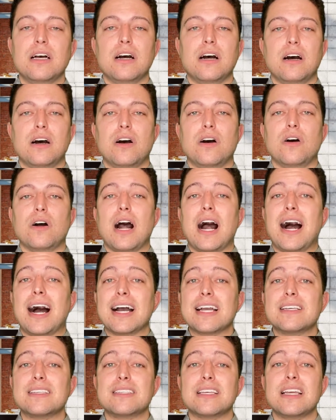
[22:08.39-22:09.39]

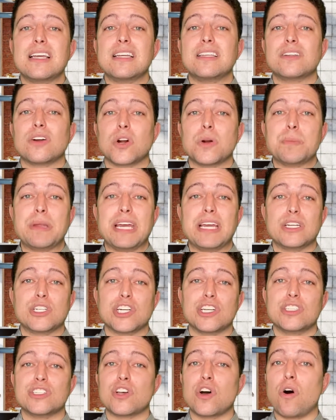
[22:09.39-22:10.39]
I see
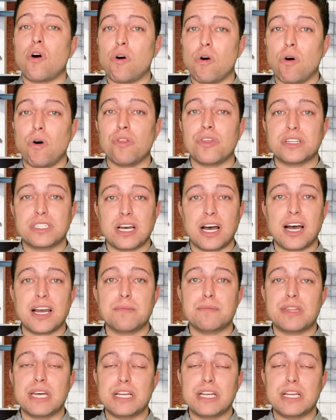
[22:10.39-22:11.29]
terminations all the time.